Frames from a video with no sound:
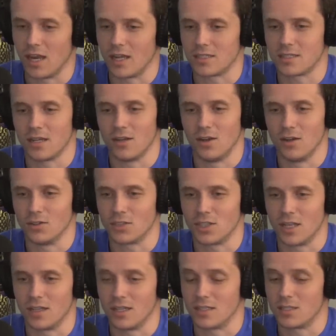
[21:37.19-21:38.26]
And I said, oh
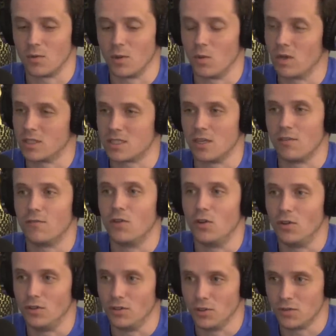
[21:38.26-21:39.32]
shit. And they said, we want to see a
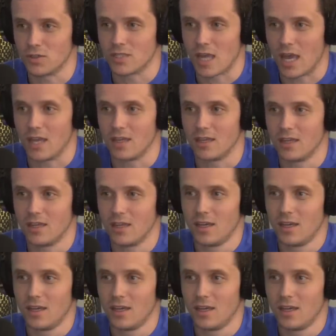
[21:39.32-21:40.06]
full new set.